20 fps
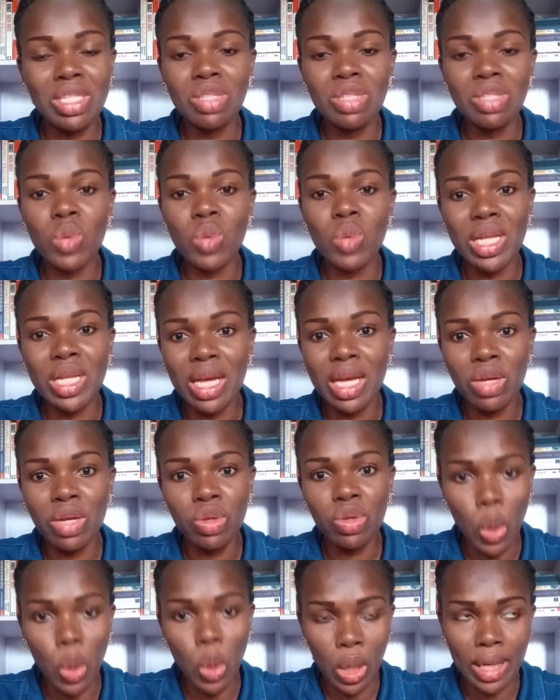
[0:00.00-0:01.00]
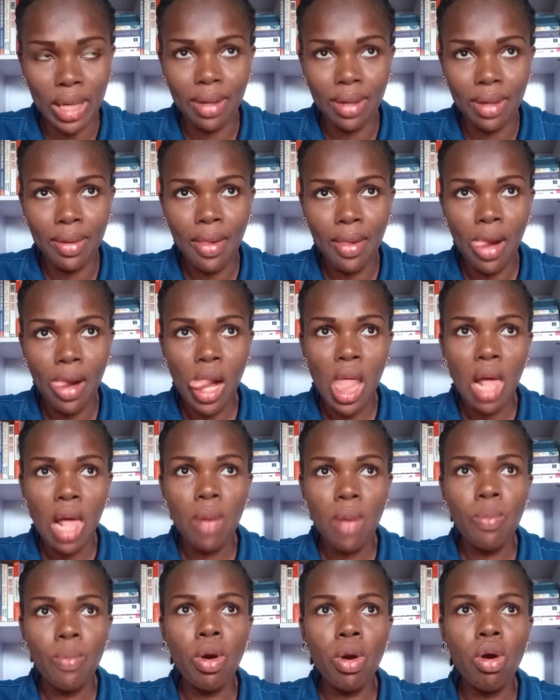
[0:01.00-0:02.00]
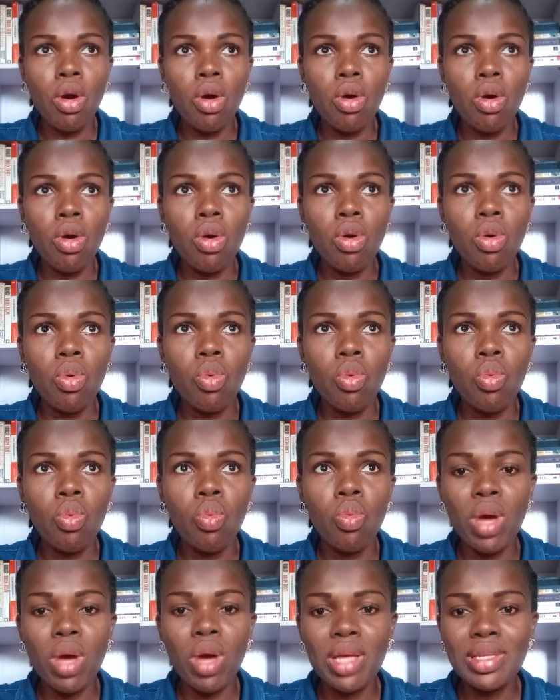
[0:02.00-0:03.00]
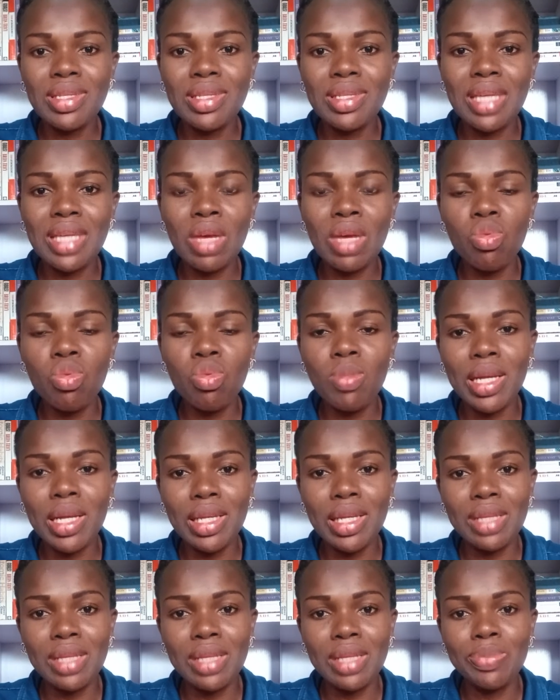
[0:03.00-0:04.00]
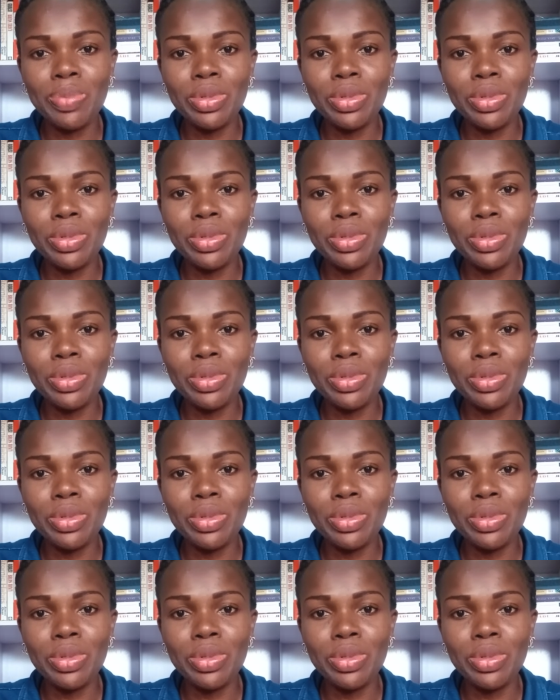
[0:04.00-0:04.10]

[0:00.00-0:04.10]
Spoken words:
when they are younger. But once a woman